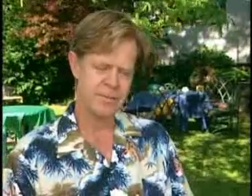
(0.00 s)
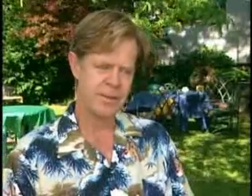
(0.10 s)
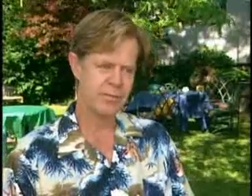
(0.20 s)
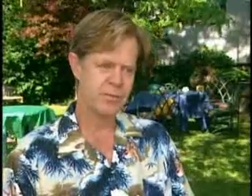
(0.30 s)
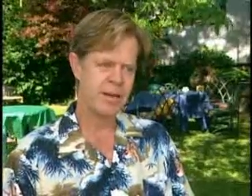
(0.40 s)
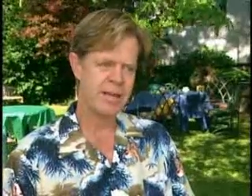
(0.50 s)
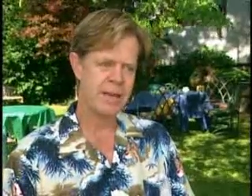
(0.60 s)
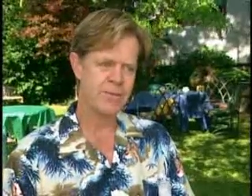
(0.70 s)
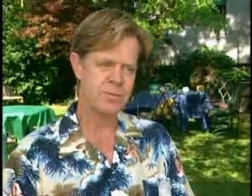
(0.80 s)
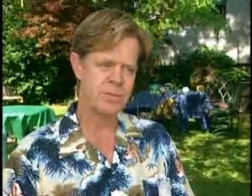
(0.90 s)
Everybody
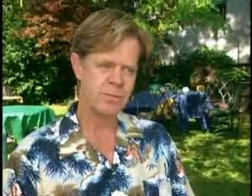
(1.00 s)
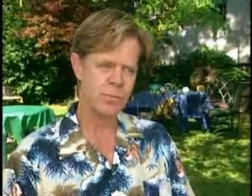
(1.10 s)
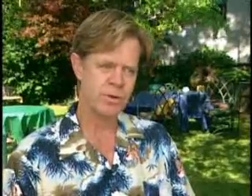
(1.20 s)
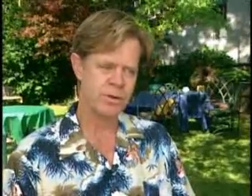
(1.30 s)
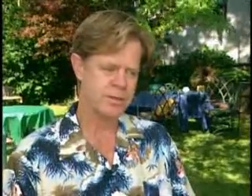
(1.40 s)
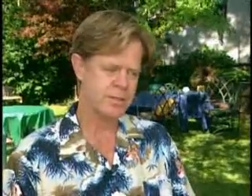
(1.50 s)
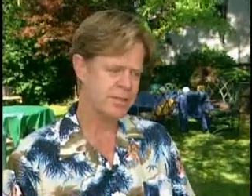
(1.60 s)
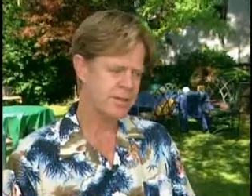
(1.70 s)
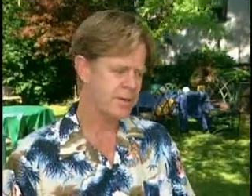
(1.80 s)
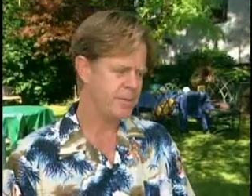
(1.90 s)
came from somewhere else.
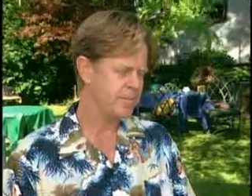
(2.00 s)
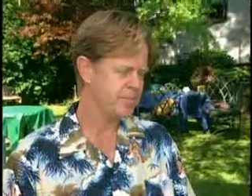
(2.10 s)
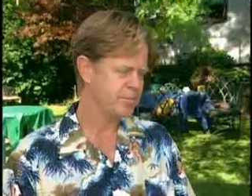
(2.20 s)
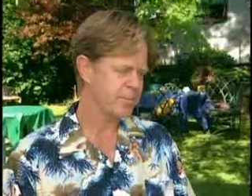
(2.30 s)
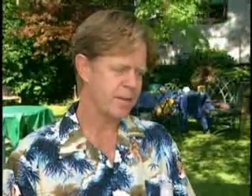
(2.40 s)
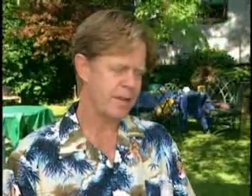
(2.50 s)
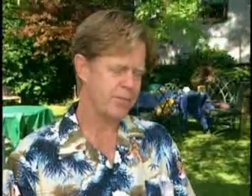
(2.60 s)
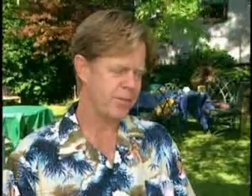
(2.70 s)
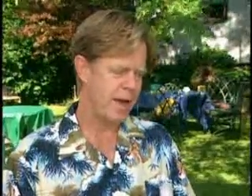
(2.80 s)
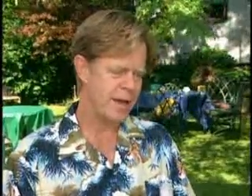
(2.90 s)

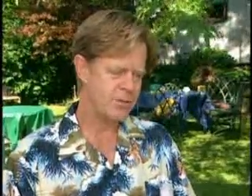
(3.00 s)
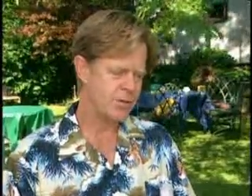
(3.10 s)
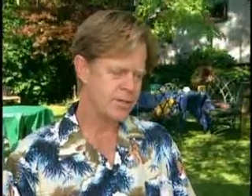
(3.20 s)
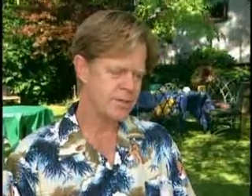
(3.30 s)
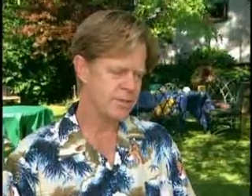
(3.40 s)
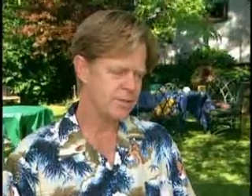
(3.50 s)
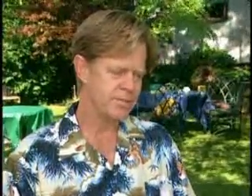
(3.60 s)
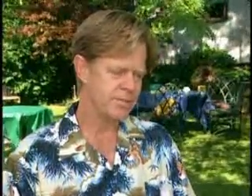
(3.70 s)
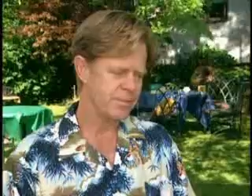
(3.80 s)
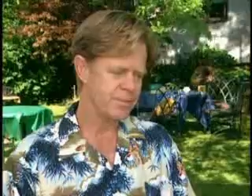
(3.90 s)
If I tried to
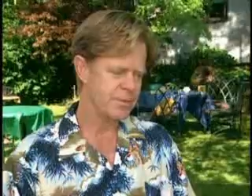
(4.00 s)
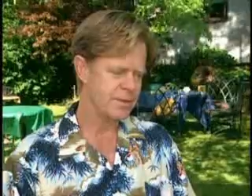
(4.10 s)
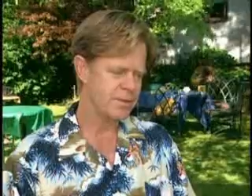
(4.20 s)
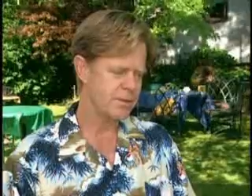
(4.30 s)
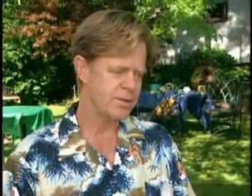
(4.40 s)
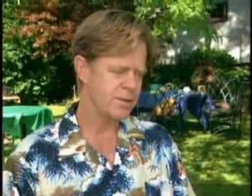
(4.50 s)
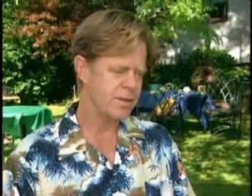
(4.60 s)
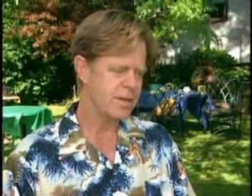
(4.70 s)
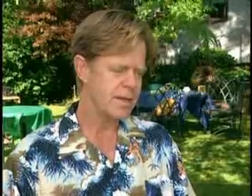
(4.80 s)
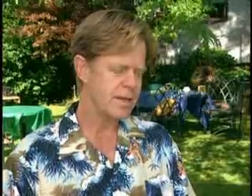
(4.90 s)

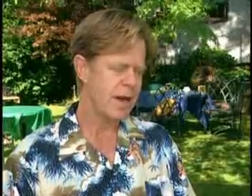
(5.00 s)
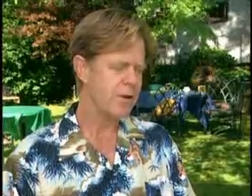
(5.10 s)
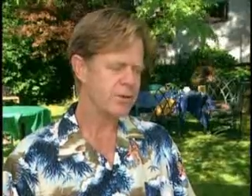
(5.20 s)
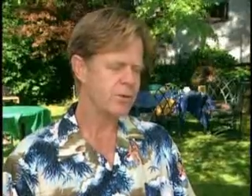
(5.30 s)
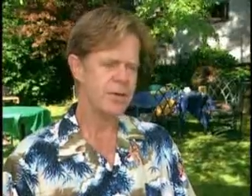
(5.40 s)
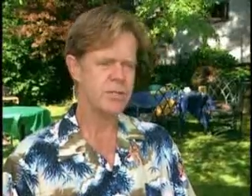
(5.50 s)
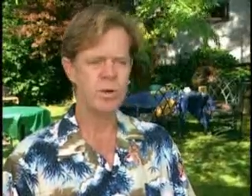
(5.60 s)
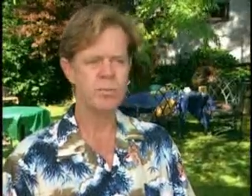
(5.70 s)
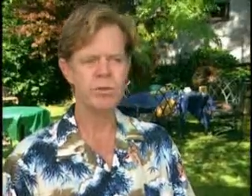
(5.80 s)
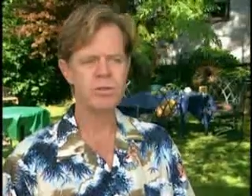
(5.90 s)
characterize
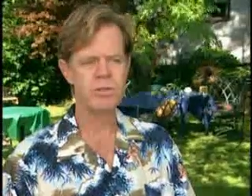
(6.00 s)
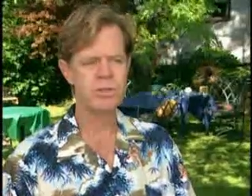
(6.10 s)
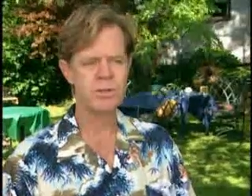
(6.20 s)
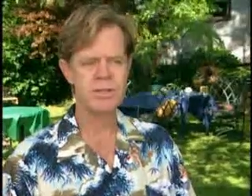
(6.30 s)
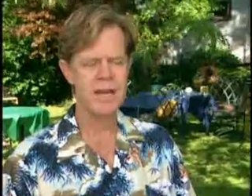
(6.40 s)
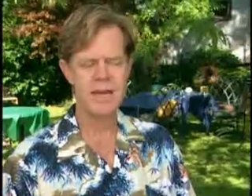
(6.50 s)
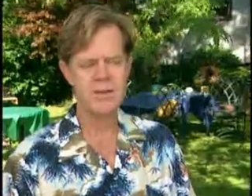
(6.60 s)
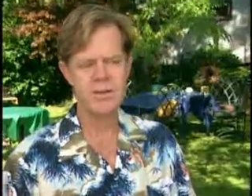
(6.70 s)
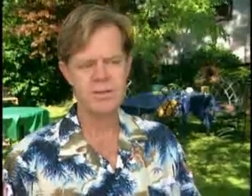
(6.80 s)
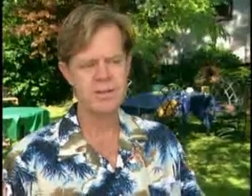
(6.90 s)
what a producer is, I
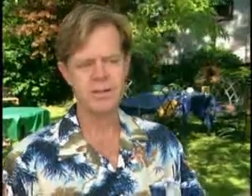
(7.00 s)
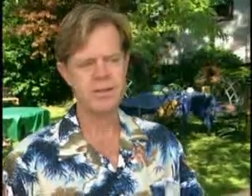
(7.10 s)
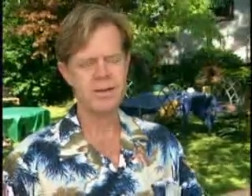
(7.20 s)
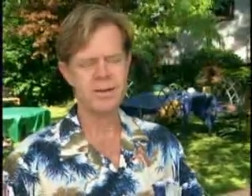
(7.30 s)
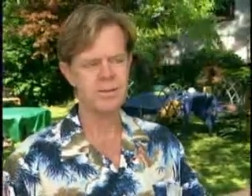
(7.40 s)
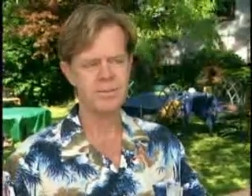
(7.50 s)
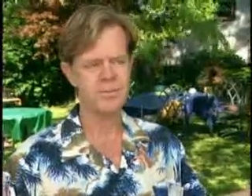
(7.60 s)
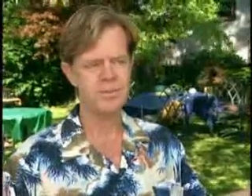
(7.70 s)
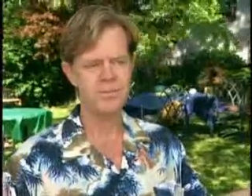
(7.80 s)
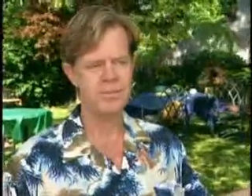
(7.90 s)
couldn't. They're
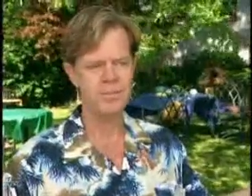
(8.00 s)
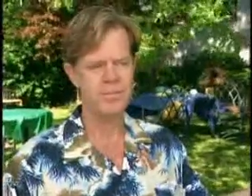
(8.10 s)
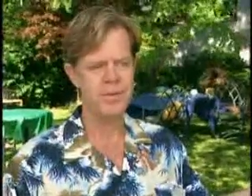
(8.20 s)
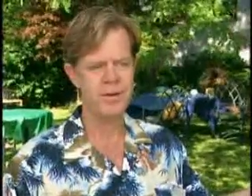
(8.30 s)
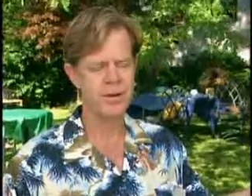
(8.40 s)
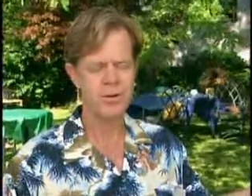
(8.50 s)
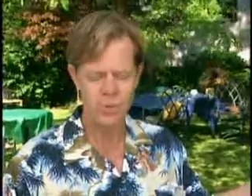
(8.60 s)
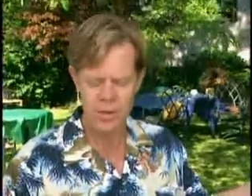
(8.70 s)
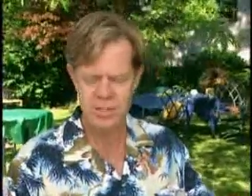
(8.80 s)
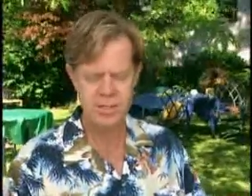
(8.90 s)

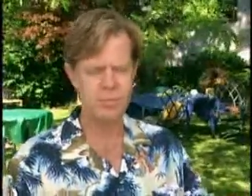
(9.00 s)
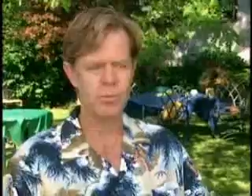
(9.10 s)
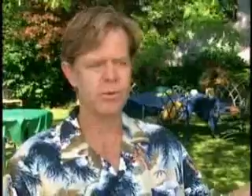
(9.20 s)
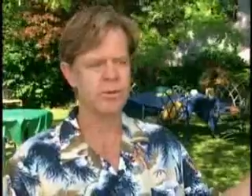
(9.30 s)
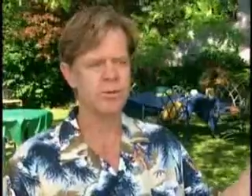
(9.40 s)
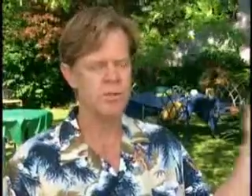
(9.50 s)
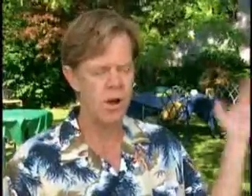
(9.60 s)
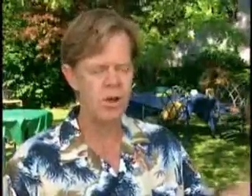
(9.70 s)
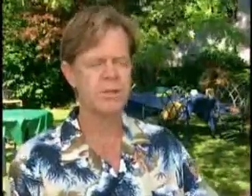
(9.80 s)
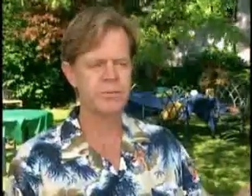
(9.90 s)
across the board. There's
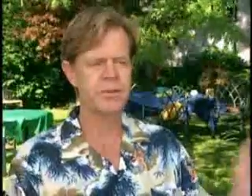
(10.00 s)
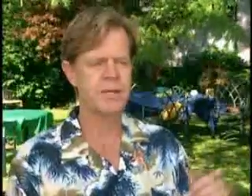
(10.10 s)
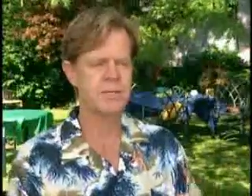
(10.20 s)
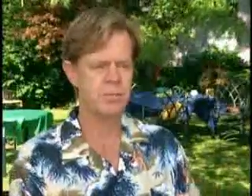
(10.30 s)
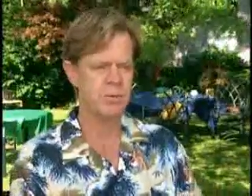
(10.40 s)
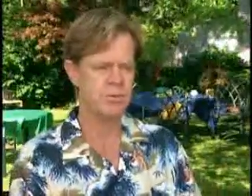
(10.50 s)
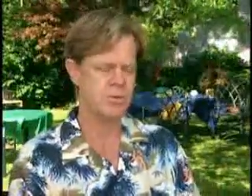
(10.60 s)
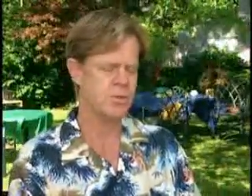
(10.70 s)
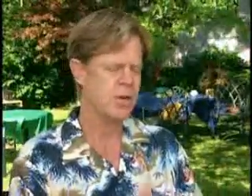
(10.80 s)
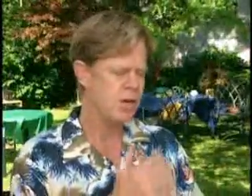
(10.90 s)
all different kinds of
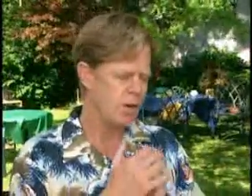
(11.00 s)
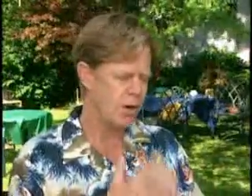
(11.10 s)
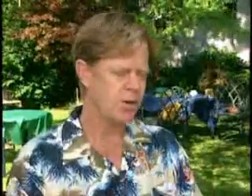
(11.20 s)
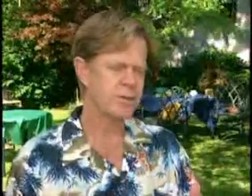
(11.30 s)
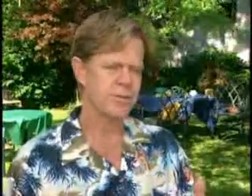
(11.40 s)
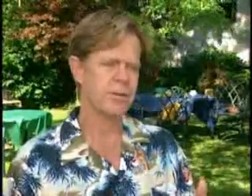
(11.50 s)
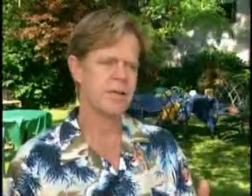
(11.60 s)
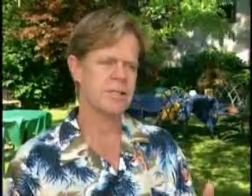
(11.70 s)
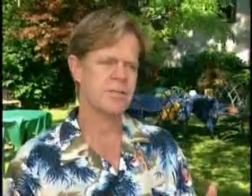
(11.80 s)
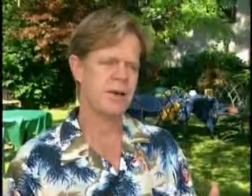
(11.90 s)
producers, all different
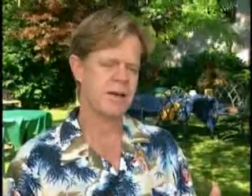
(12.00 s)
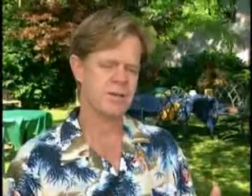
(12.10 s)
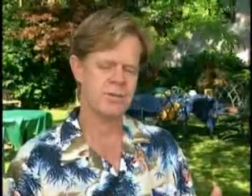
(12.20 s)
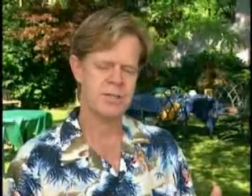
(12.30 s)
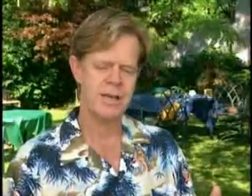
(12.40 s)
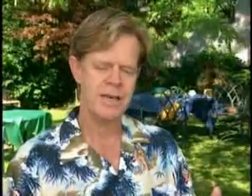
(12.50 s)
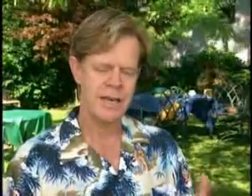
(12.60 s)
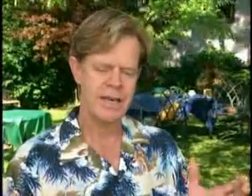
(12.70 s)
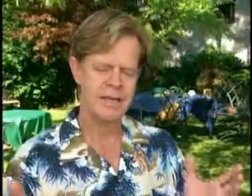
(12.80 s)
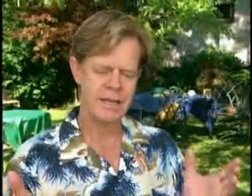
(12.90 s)
kinds of actors.
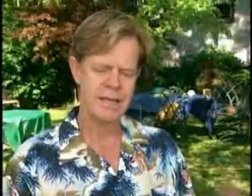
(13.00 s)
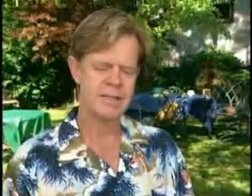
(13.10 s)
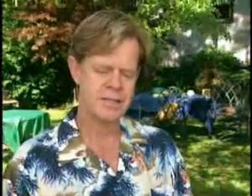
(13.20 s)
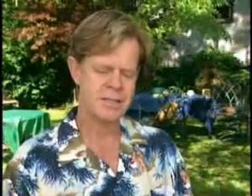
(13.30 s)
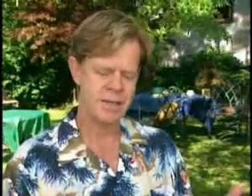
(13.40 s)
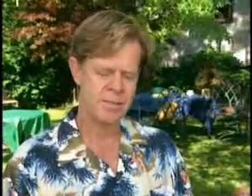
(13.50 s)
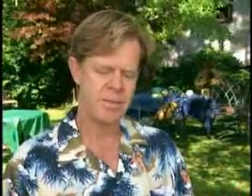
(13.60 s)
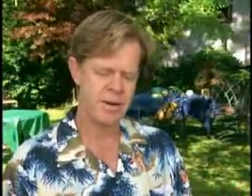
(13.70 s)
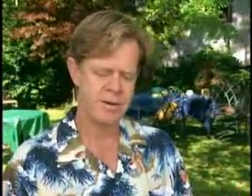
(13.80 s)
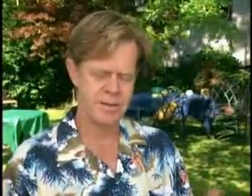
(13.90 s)
It is
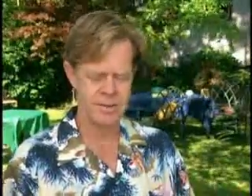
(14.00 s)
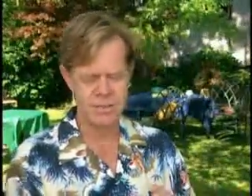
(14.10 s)
America.